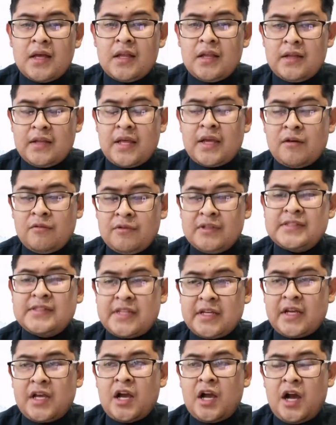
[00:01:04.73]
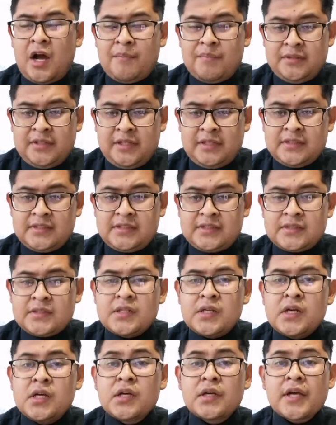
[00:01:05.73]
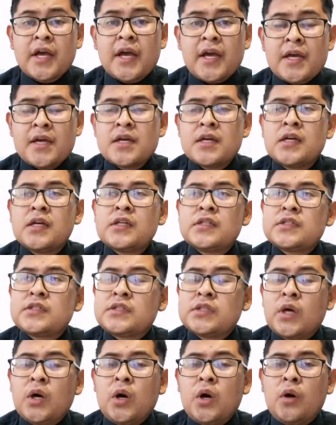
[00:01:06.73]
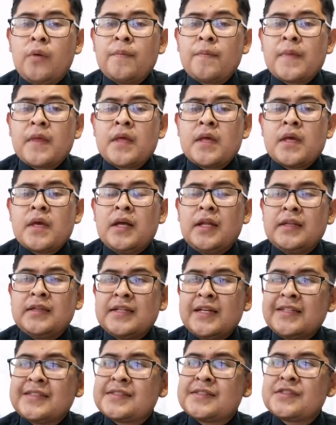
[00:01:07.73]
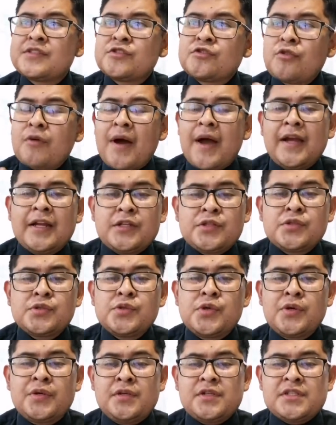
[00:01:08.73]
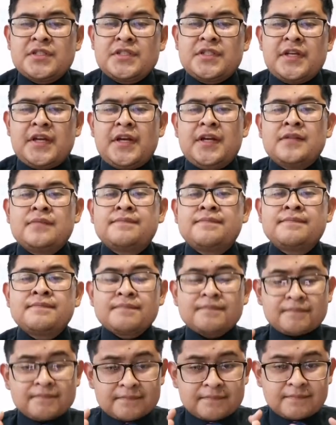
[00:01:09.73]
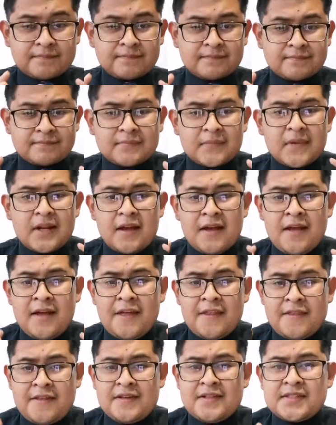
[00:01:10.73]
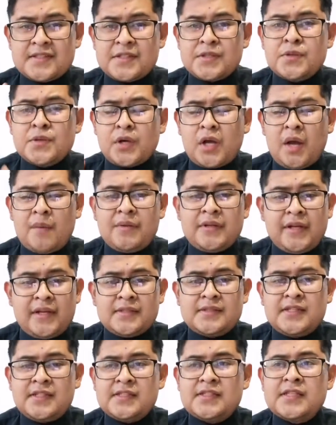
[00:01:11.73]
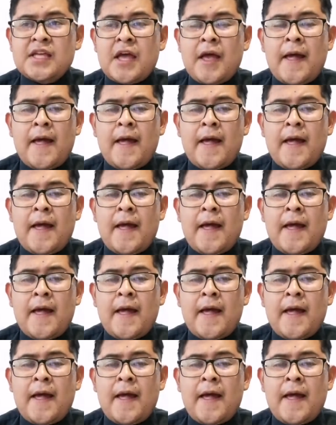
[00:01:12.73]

linguistic competence, okay? So let's try to understand these two competences,